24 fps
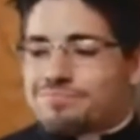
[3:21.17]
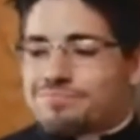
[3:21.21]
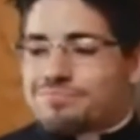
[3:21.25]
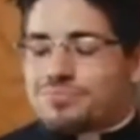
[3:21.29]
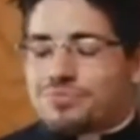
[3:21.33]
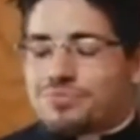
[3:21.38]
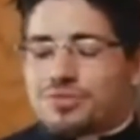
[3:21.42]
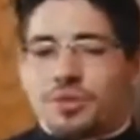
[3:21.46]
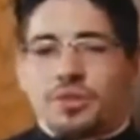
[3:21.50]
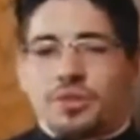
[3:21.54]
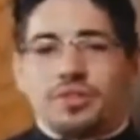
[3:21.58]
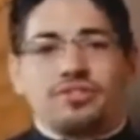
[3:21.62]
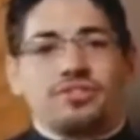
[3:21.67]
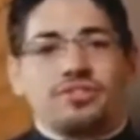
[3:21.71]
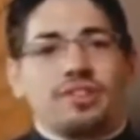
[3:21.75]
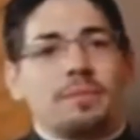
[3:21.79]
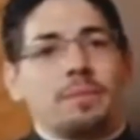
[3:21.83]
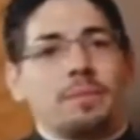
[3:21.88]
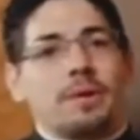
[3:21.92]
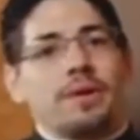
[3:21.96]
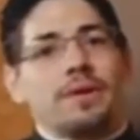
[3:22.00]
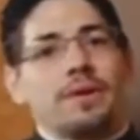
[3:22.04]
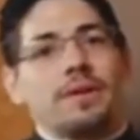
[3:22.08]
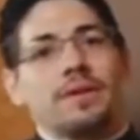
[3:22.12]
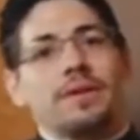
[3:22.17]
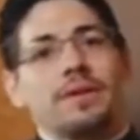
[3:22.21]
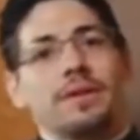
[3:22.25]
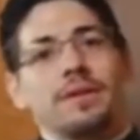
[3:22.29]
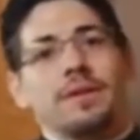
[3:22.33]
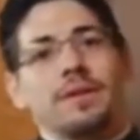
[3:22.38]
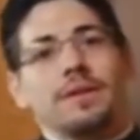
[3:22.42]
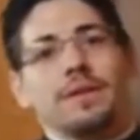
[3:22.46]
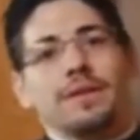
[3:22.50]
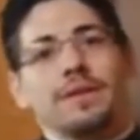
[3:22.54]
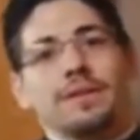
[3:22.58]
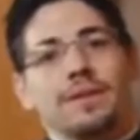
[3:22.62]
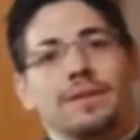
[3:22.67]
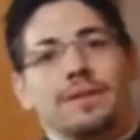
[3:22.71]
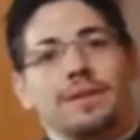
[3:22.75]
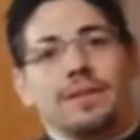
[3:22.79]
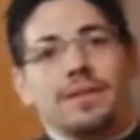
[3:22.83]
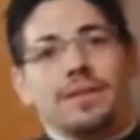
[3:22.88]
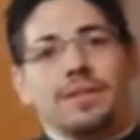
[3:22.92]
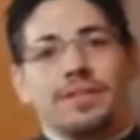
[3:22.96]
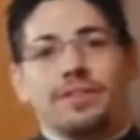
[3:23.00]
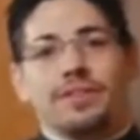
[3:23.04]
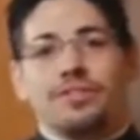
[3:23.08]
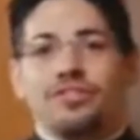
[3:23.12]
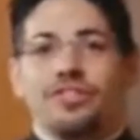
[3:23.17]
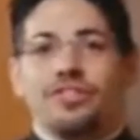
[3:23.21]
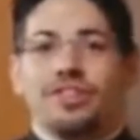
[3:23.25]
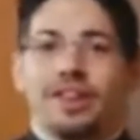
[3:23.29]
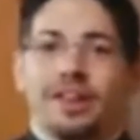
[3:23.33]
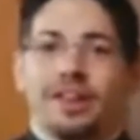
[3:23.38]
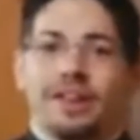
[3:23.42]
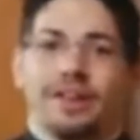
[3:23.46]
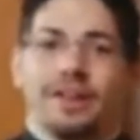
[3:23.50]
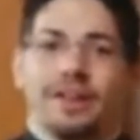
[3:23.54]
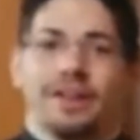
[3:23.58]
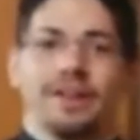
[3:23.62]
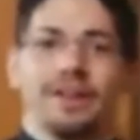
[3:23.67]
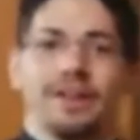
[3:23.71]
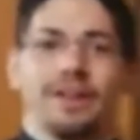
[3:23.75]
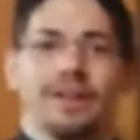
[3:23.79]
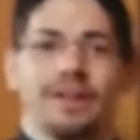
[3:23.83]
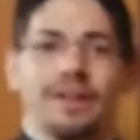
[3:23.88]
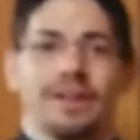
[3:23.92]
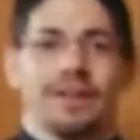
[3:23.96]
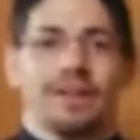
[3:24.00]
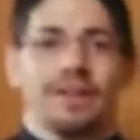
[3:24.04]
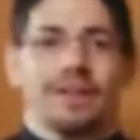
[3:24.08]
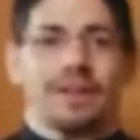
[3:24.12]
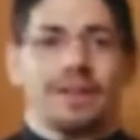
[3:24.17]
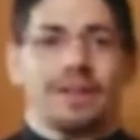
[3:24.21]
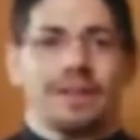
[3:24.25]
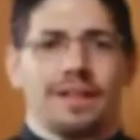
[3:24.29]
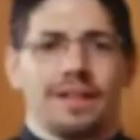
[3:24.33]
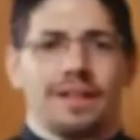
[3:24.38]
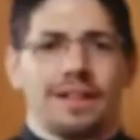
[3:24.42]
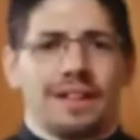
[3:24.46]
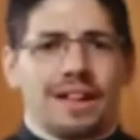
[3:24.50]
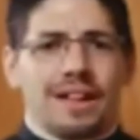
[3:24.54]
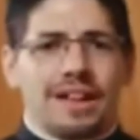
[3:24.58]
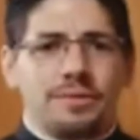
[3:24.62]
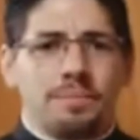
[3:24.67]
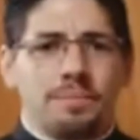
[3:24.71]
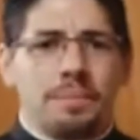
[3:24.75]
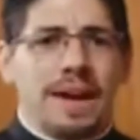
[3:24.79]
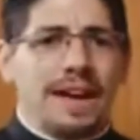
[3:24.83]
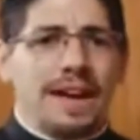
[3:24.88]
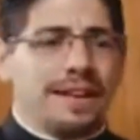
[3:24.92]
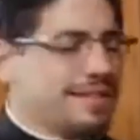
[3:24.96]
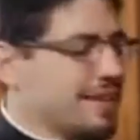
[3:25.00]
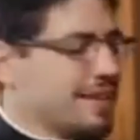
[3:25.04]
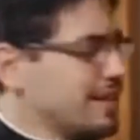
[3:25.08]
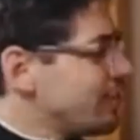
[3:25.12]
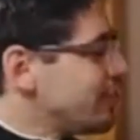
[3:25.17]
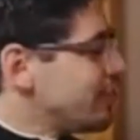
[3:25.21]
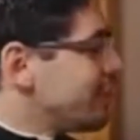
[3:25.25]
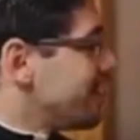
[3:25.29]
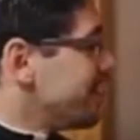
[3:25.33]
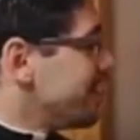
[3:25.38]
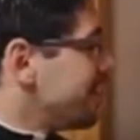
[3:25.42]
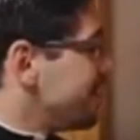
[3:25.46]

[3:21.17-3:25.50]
So this summer, this year, let's pay attention